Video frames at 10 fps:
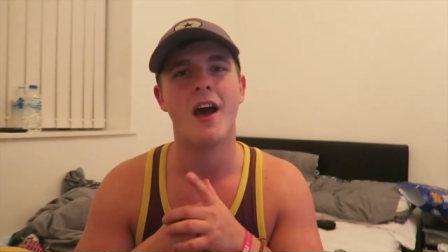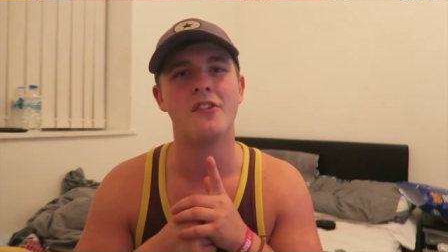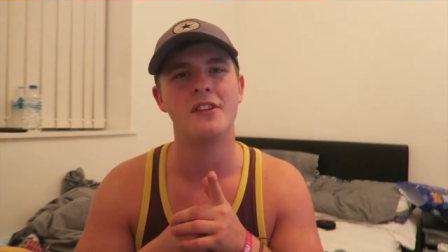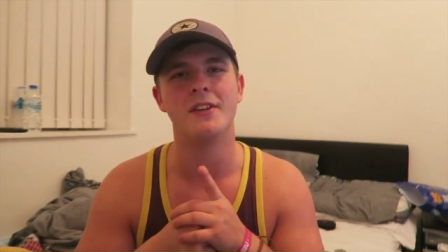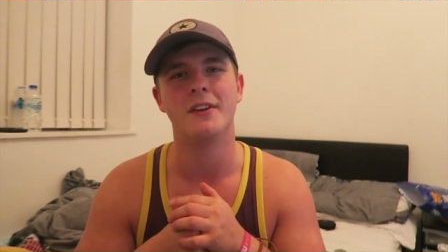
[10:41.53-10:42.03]

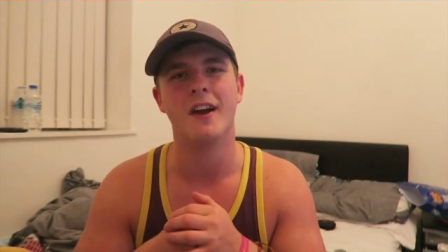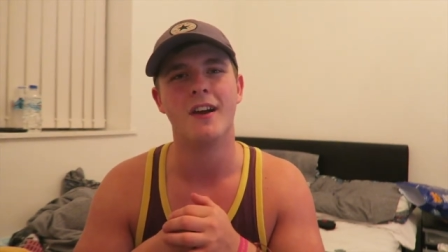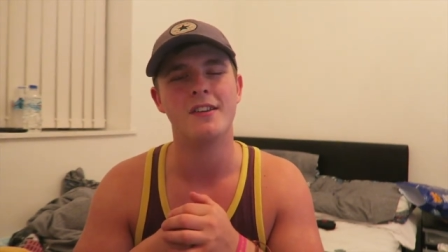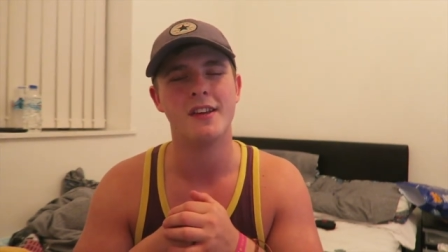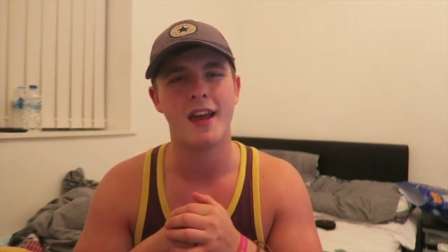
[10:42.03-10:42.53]
I'll see you
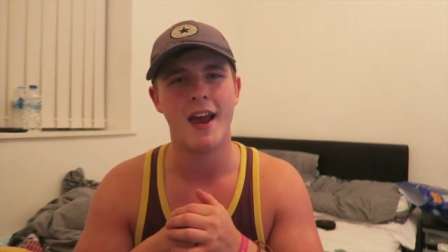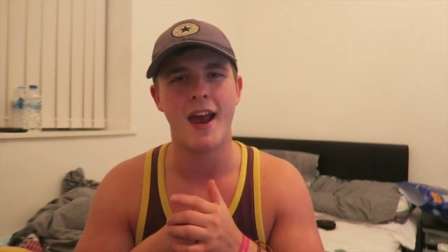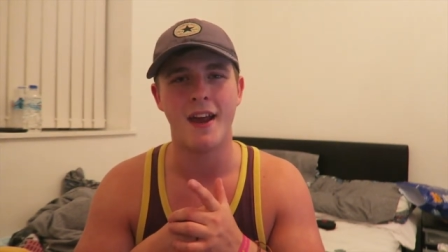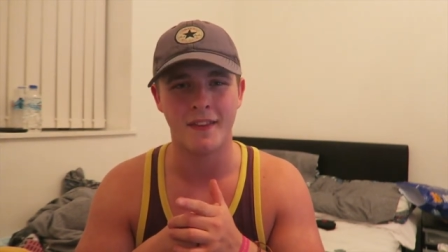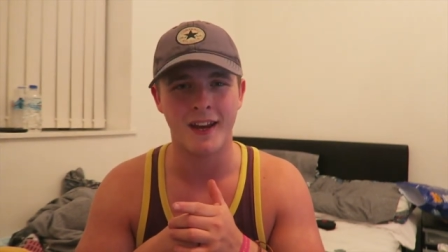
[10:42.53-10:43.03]
guys
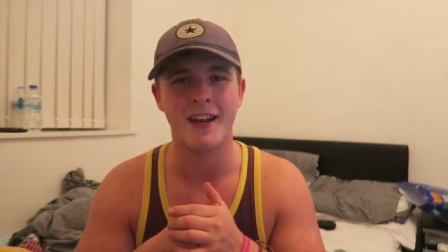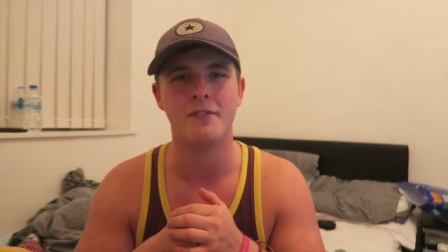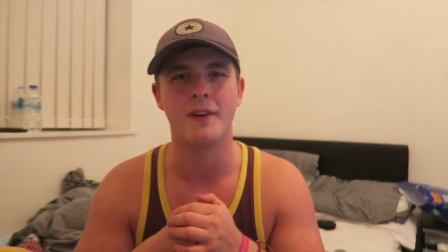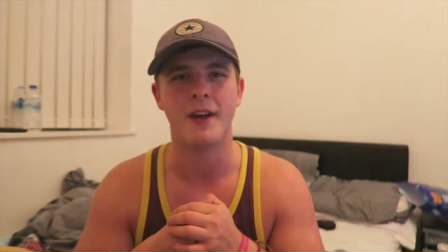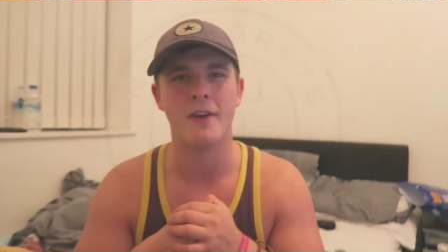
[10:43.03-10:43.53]
in the
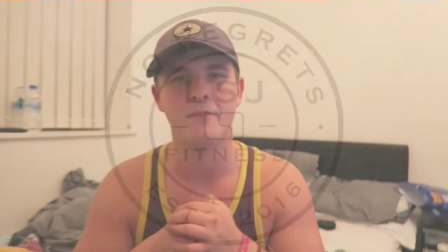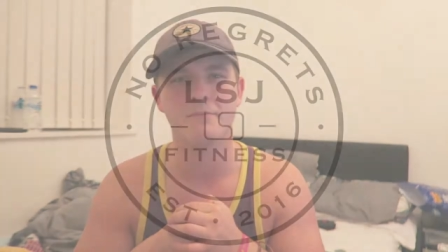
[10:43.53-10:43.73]
next video.